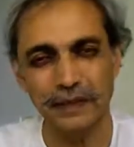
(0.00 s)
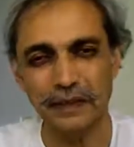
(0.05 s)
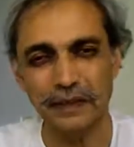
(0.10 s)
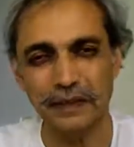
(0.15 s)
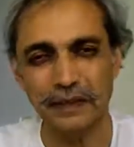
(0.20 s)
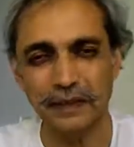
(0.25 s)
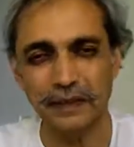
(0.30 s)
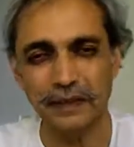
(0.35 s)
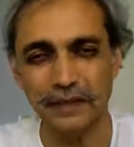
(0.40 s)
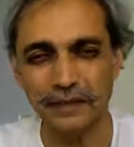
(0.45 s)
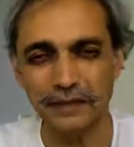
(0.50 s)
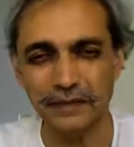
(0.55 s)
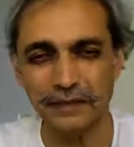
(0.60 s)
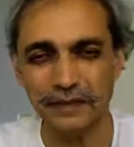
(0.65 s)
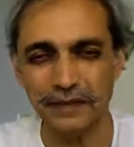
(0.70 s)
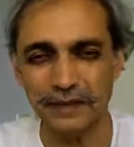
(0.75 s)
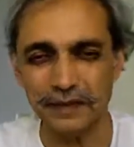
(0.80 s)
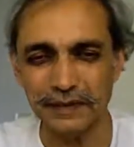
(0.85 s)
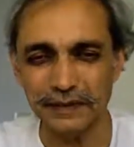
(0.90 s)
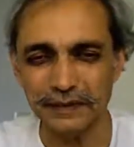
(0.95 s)
All
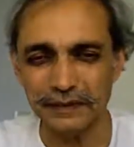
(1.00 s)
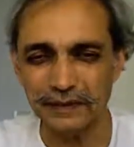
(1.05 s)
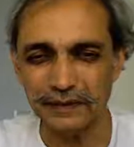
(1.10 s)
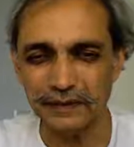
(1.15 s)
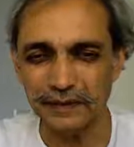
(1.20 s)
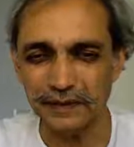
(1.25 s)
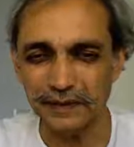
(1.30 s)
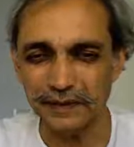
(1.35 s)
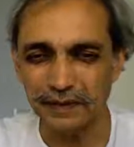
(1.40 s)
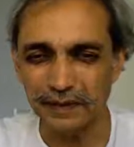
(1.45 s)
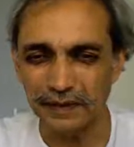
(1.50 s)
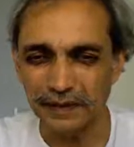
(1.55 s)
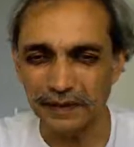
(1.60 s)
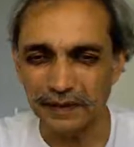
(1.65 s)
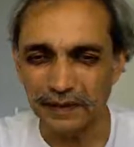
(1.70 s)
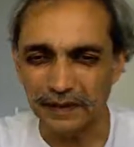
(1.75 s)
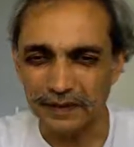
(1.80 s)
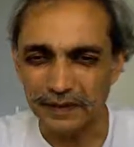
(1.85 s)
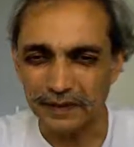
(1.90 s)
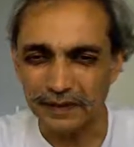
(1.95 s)
right.
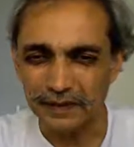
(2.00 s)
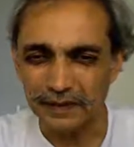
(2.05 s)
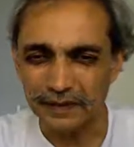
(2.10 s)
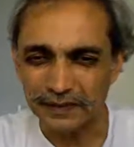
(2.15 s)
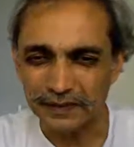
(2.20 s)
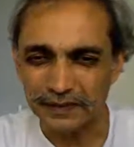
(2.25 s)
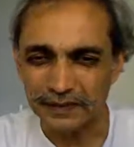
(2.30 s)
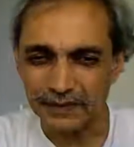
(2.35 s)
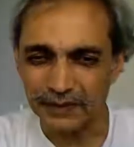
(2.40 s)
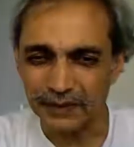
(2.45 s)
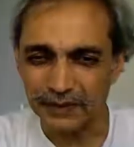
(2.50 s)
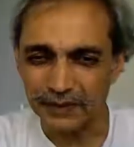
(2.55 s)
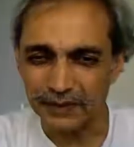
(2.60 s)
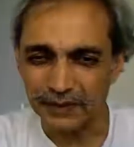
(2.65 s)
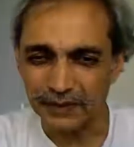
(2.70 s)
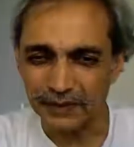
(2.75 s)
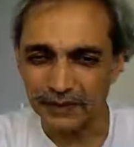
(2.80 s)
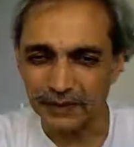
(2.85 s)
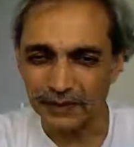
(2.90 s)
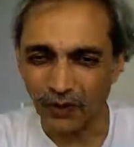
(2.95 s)

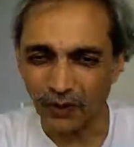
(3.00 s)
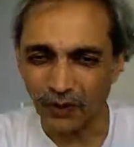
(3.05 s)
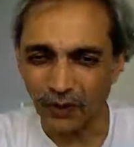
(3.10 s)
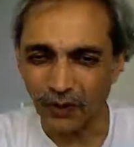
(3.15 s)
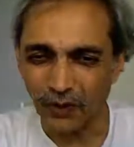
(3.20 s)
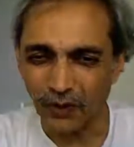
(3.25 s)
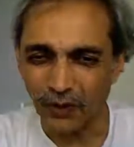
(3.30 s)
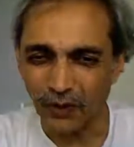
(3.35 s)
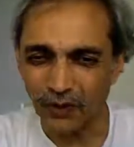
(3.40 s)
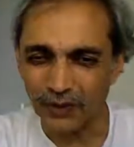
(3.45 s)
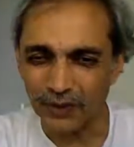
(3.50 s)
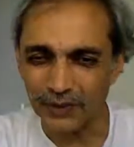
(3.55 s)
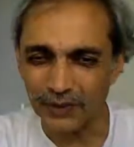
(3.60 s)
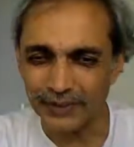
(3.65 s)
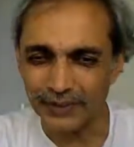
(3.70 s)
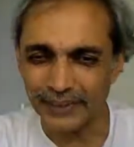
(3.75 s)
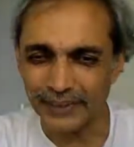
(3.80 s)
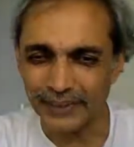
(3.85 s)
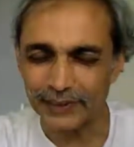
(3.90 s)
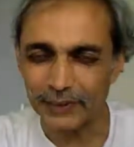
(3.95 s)
See you all
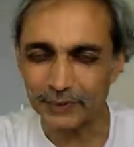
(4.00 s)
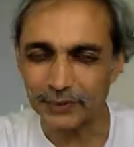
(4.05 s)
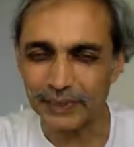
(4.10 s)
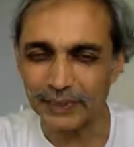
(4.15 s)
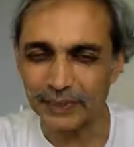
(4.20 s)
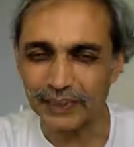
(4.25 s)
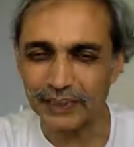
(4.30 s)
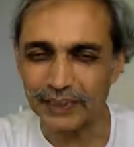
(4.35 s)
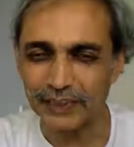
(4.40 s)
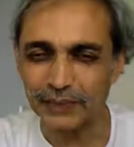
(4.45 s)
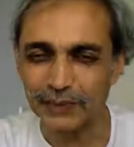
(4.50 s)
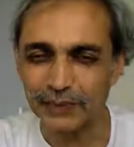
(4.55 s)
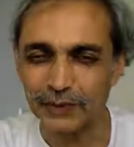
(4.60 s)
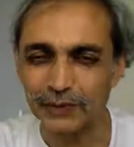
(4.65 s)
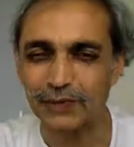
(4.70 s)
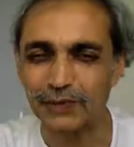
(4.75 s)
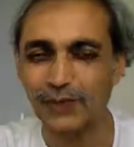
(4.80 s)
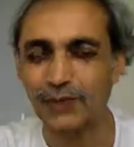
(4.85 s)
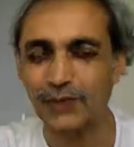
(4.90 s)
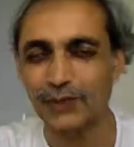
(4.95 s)
next week in
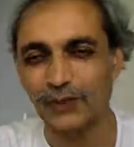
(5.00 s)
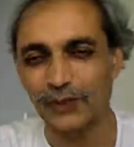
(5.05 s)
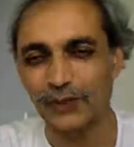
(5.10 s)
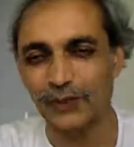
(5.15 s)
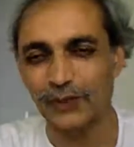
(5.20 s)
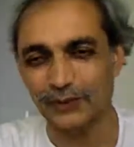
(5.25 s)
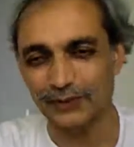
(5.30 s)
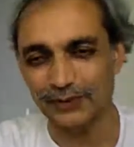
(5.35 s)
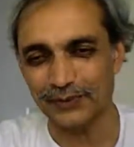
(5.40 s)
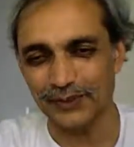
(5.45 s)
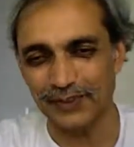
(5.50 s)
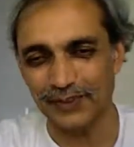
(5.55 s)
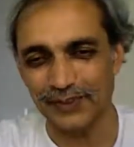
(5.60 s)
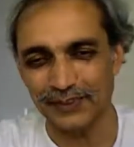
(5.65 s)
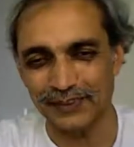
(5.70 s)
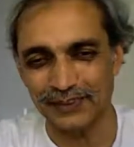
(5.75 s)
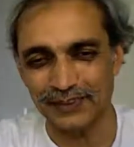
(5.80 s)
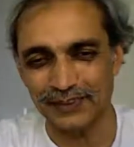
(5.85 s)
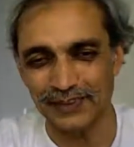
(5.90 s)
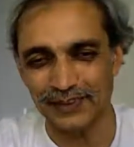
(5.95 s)
Dusseldorf,
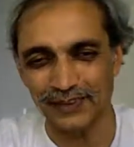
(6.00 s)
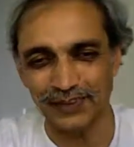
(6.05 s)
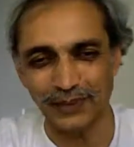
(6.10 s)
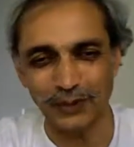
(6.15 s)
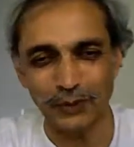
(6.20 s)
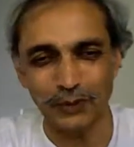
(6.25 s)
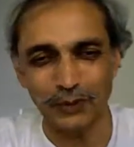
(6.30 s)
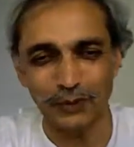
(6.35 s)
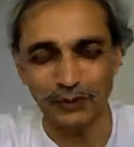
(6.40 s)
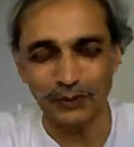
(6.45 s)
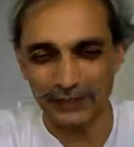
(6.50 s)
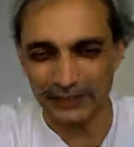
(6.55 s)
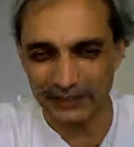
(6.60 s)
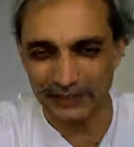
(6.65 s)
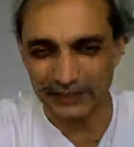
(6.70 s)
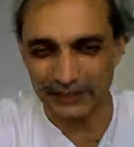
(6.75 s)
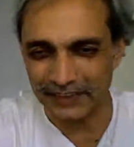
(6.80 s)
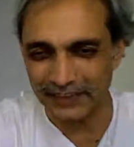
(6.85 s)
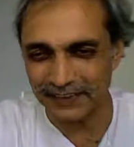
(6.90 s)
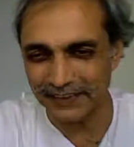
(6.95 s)
says
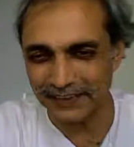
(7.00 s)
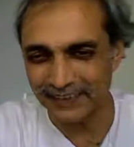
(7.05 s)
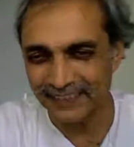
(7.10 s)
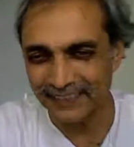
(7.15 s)
OVG,